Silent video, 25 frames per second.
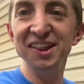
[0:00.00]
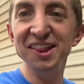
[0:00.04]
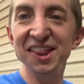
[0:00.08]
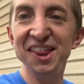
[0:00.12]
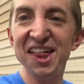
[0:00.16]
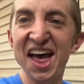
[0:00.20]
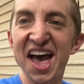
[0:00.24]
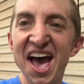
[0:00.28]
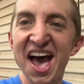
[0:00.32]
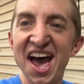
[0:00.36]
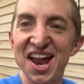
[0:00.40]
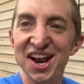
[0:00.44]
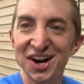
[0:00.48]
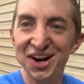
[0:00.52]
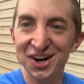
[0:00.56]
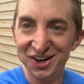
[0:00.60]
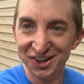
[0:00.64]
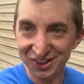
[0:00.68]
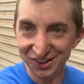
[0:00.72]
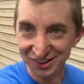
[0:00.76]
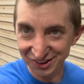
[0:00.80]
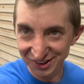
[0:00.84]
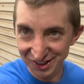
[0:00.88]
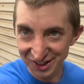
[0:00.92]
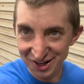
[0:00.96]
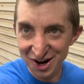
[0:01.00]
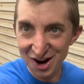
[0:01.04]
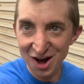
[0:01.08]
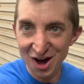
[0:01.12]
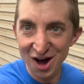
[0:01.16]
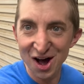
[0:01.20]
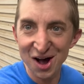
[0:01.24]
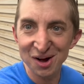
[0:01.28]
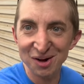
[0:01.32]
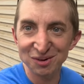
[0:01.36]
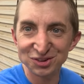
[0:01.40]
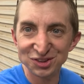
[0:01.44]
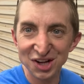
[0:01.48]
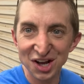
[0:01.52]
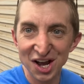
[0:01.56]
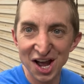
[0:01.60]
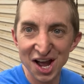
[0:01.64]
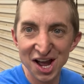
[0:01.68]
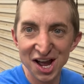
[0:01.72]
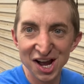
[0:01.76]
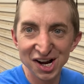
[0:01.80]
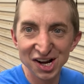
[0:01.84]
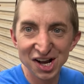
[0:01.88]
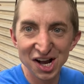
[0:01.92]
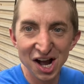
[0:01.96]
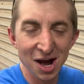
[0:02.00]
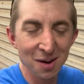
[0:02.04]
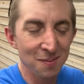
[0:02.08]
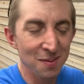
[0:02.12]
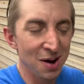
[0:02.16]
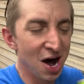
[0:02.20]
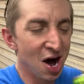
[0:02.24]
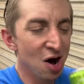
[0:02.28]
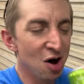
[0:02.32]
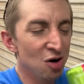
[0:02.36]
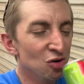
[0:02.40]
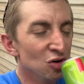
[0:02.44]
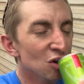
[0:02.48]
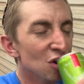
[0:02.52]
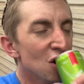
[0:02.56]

that ugly, you know what I'm saying? Come on.